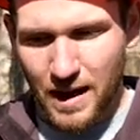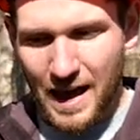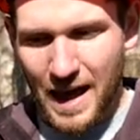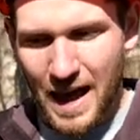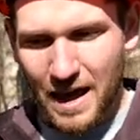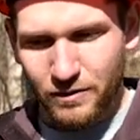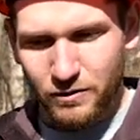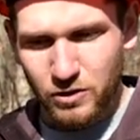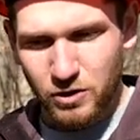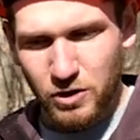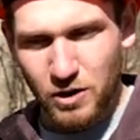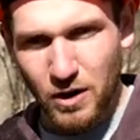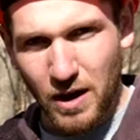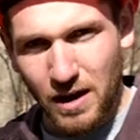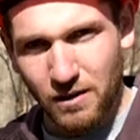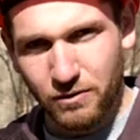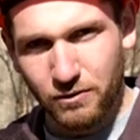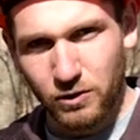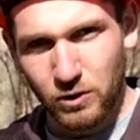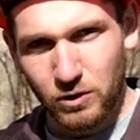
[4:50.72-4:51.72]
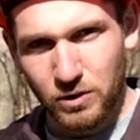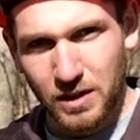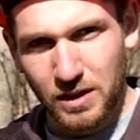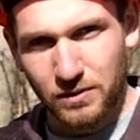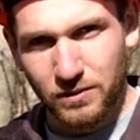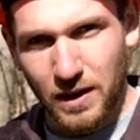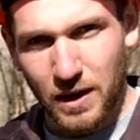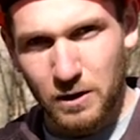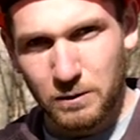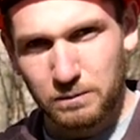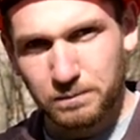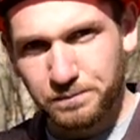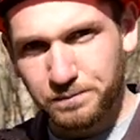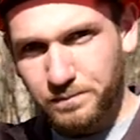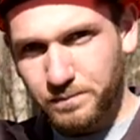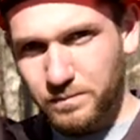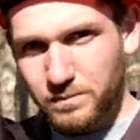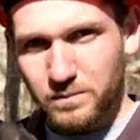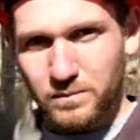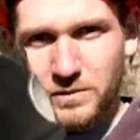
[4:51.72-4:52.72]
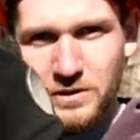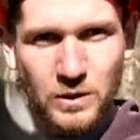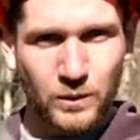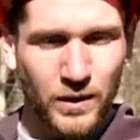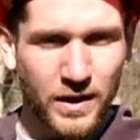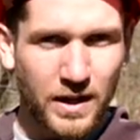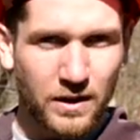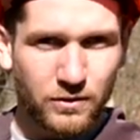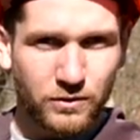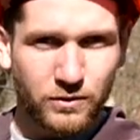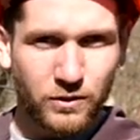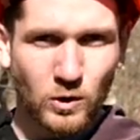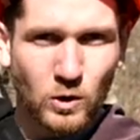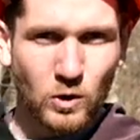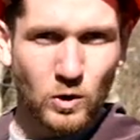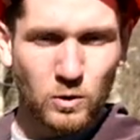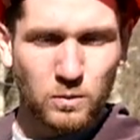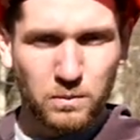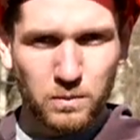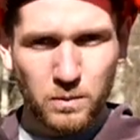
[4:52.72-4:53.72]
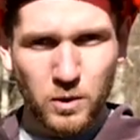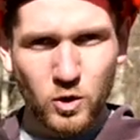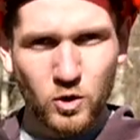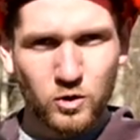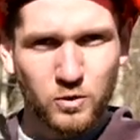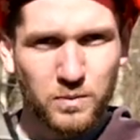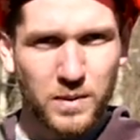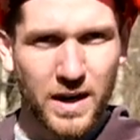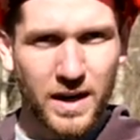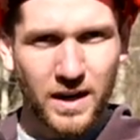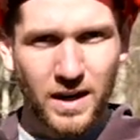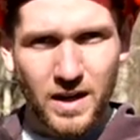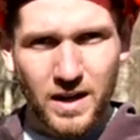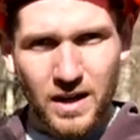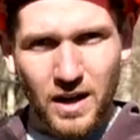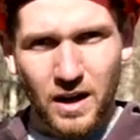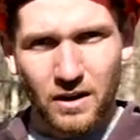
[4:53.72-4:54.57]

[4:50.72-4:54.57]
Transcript: after you have full leaf out, we get full movement